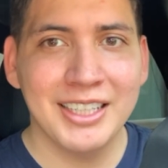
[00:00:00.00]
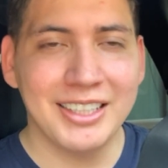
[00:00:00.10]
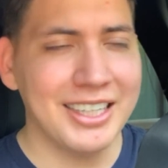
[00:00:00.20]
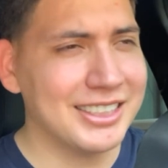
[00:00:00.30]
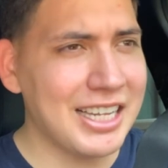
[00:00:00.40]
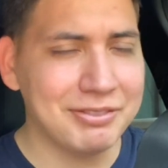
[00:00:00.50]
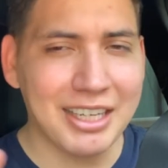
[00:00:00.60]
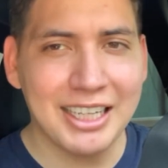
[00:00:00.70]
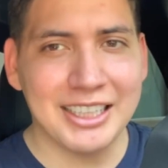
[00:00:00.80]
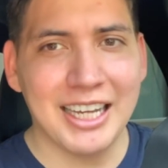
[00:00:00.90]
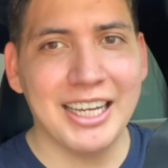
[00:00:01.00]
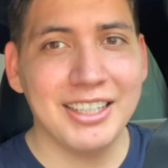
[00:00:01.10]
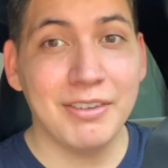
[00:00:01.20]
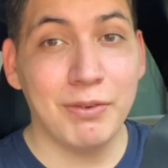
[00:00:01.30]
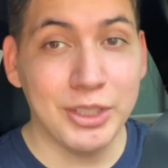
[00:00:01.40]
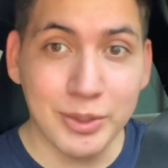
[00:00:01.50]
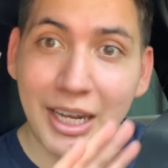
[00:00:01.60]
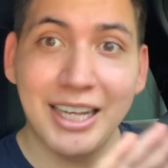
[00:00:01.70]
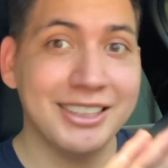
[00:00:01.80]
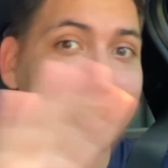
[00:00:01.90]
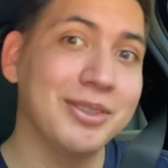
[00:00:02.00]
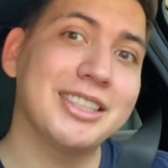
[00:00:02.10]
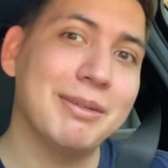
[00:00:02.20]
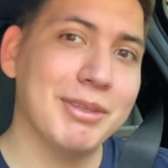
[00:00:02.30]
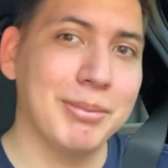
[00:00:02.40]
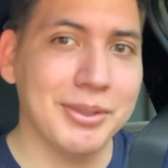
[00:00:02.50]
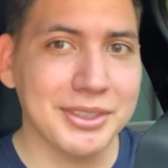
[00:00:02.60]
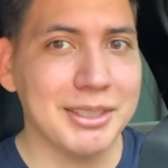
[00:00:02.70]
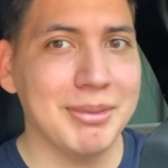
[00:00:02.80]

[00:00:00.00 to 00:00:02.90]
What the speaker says: I just left it like that. For you guys, don't skip the bolts.